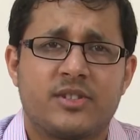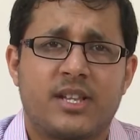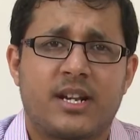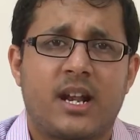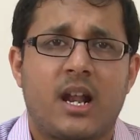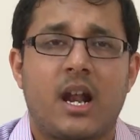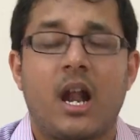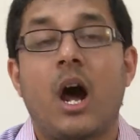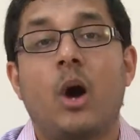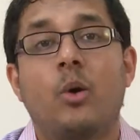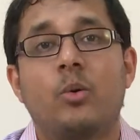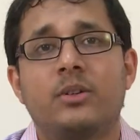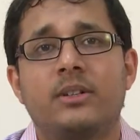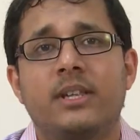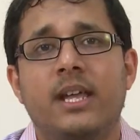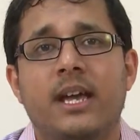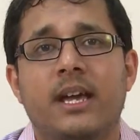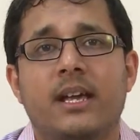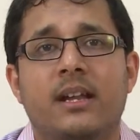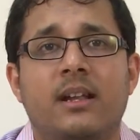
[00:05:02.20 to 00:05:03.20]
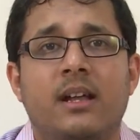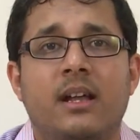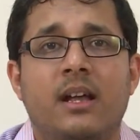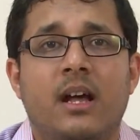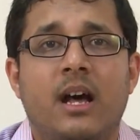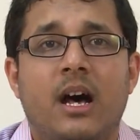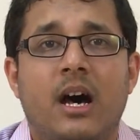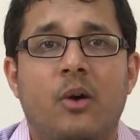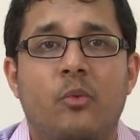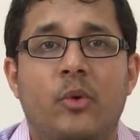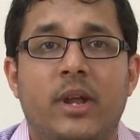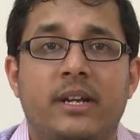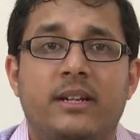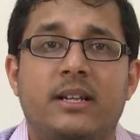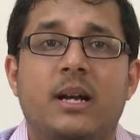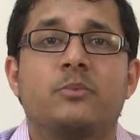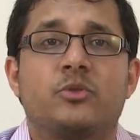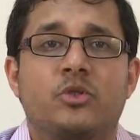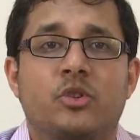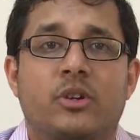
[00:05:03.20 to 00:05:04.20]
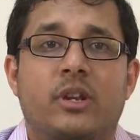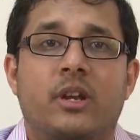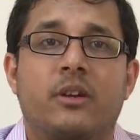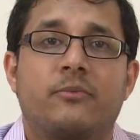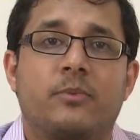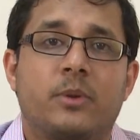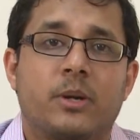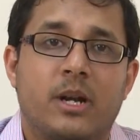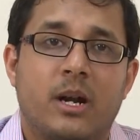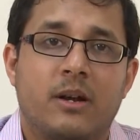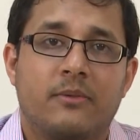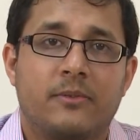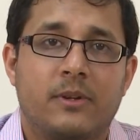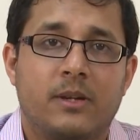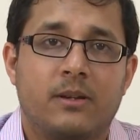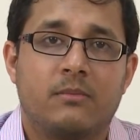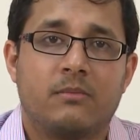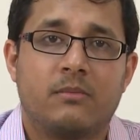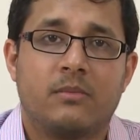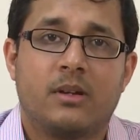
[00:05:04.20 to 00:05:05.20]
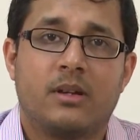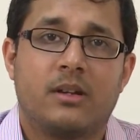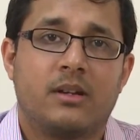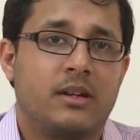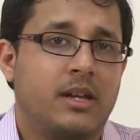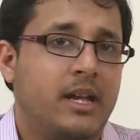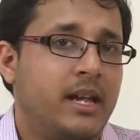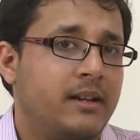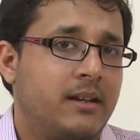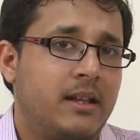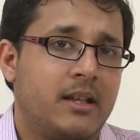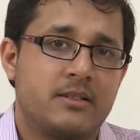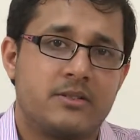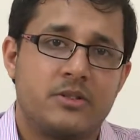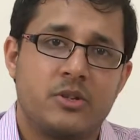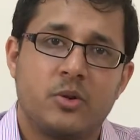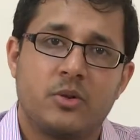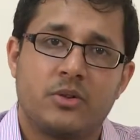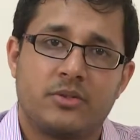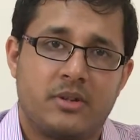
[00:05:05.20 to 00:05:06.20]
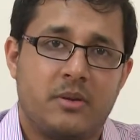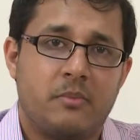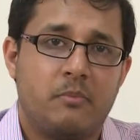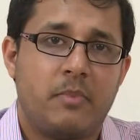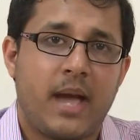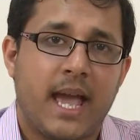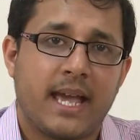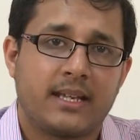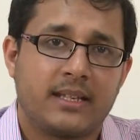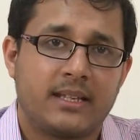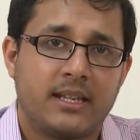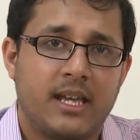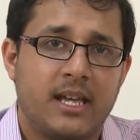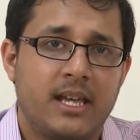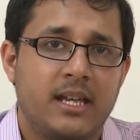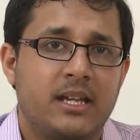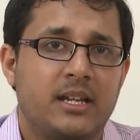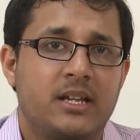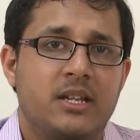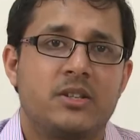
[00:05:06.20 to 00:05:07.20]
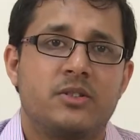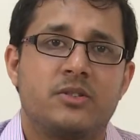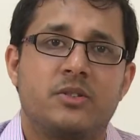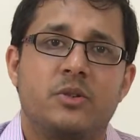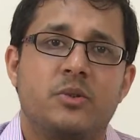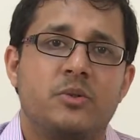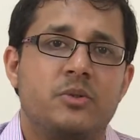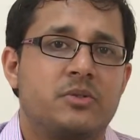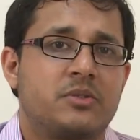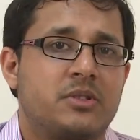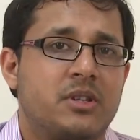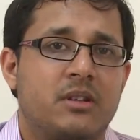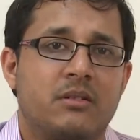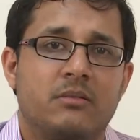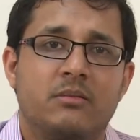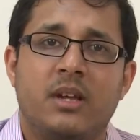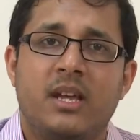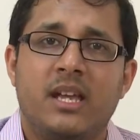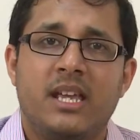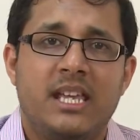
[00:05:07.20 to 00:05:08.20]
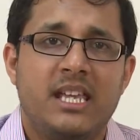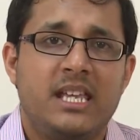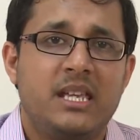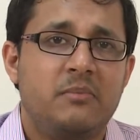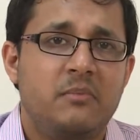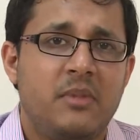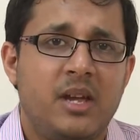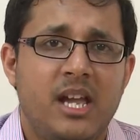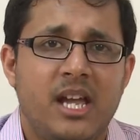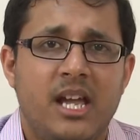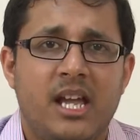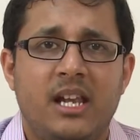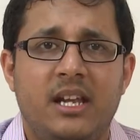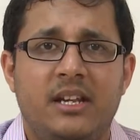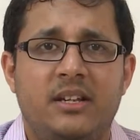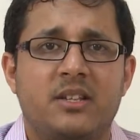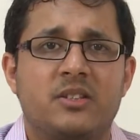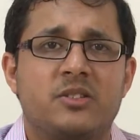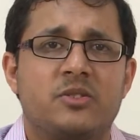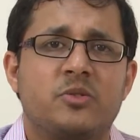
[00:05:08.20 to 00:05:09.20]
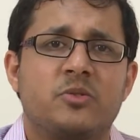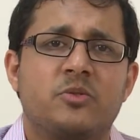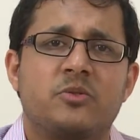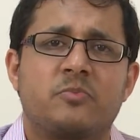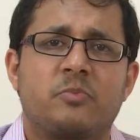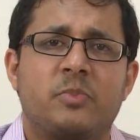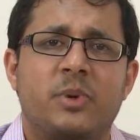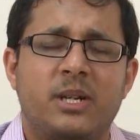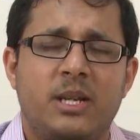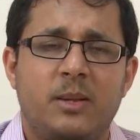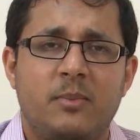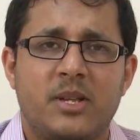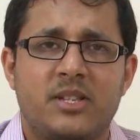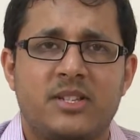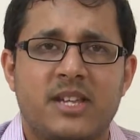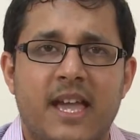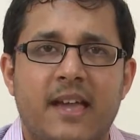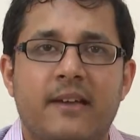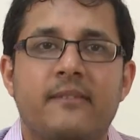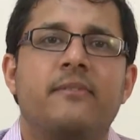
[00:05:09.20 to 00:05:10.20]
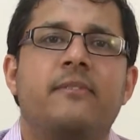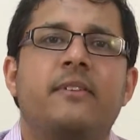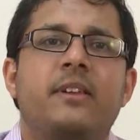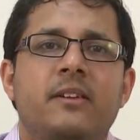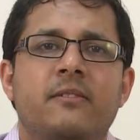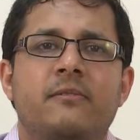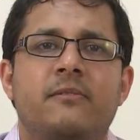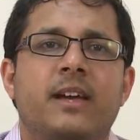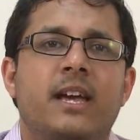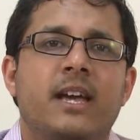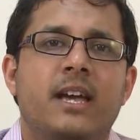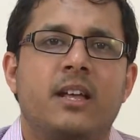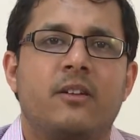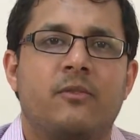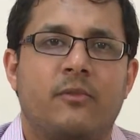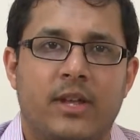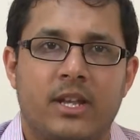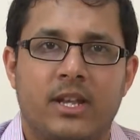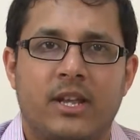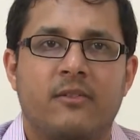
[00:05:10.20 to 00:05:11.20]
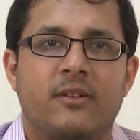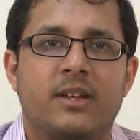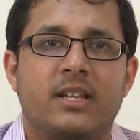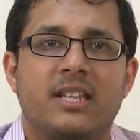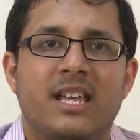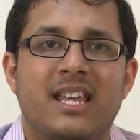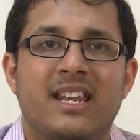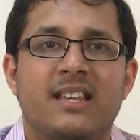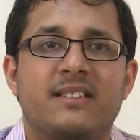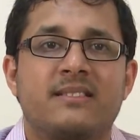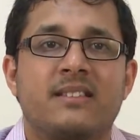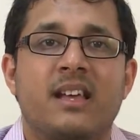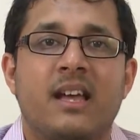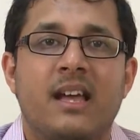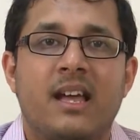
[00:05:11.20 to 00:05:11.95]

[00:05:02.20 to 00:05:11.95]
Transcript: that are out there when it comes to cryptography. It is used in banking, it is used in email, it is used pretty much everywhere whenever there is